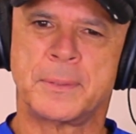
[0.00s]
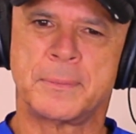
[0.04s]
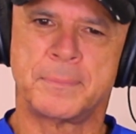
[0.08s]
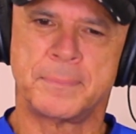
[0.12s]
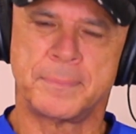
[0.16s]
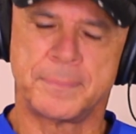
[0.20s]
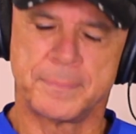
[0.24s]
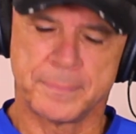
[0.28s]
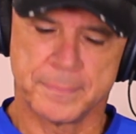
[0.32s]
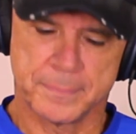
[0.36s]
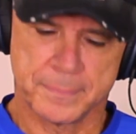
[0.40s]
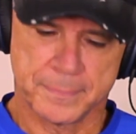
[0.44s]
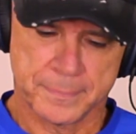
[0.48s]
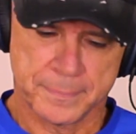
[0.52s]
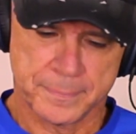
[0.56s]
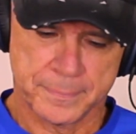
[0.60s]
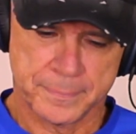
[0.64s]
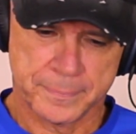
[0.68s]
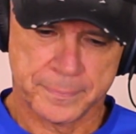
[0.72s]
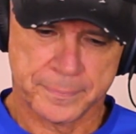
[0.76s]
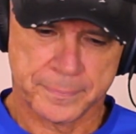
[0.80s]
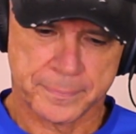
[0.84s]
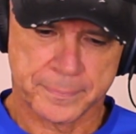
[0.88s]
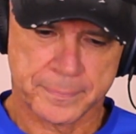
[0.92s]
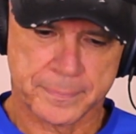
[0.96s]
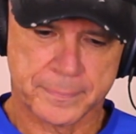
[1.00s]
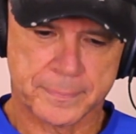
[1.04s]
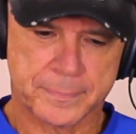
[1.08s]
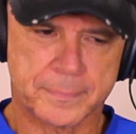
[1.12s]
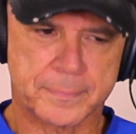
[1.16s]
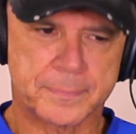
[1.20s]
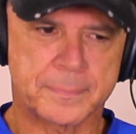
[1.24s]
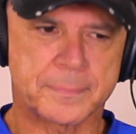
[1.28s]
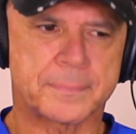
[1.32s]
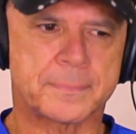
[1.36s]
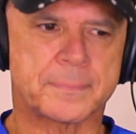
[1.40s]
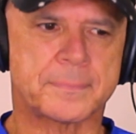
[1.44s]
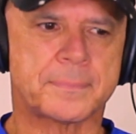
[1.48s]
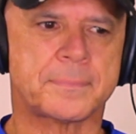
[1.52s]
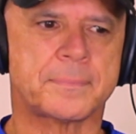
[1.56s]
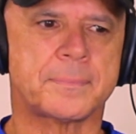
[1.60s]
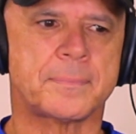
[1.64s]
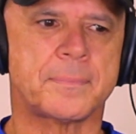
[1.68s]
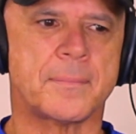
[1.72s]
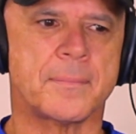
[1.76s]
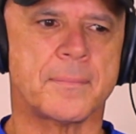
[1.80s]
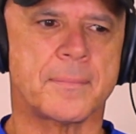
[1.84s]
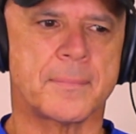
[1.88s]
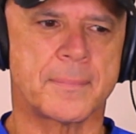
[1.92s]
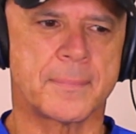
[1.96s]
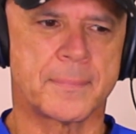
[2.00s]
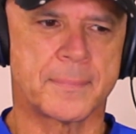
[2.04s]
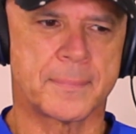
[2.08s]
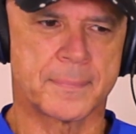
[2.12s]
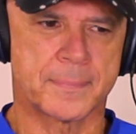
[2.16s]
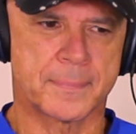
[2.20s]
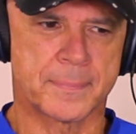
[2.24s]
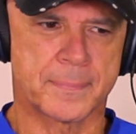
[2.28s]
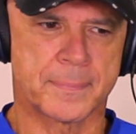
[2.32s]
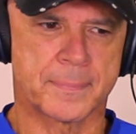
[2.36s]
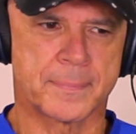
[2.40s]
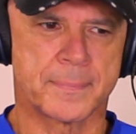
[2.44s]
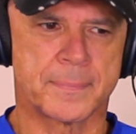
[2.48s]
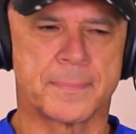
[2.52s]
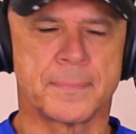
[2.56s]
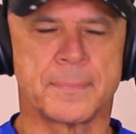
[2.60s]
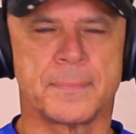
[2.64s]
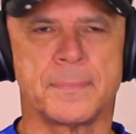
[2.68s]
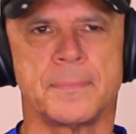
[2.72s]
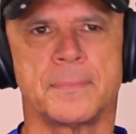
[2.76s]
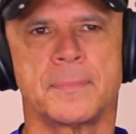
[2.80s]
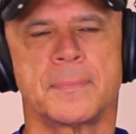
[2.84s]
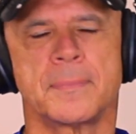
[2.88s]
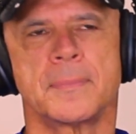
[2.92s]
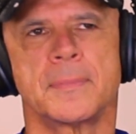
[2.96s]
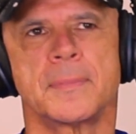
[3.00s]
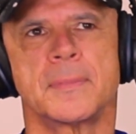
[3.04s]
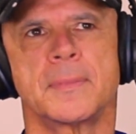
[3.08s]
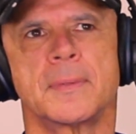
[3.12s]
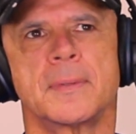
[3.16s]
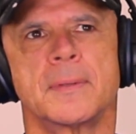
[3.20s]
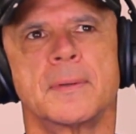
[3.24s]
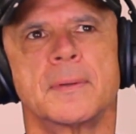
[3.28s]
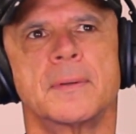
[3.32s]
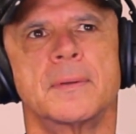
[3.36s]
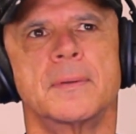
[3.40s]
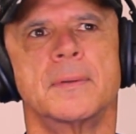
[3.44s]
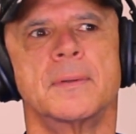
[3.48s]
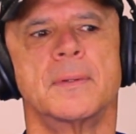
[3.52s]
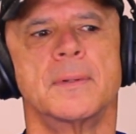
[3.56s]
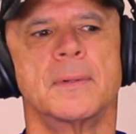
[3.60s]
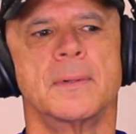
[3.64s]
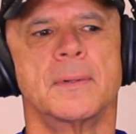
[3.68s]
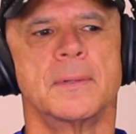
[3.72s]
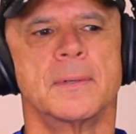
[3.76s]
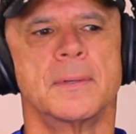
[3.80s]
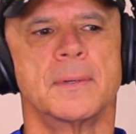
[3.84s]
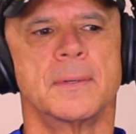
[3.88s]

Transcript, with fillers: You know this world can turn you colder.